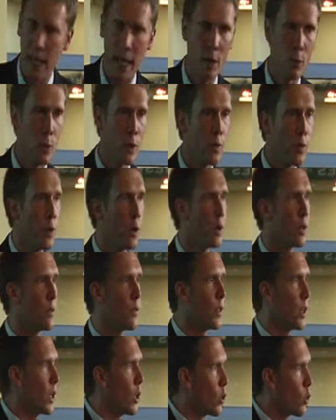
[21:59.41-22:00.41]
And we've heard
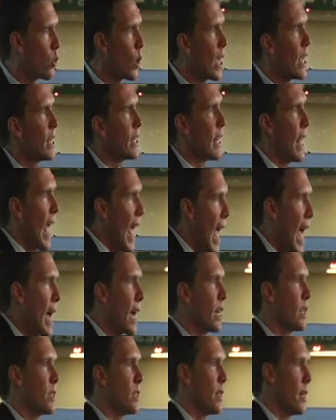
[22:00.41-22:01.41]
of the great
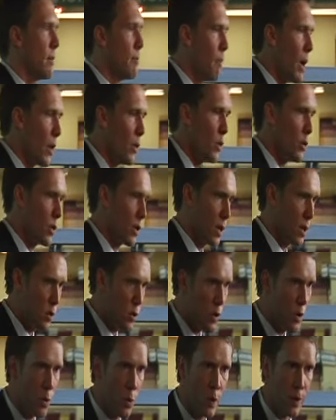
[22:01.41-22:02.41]
acts that mothers can
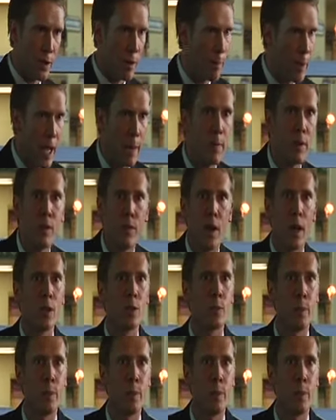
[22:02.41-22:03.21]
do when their baby falls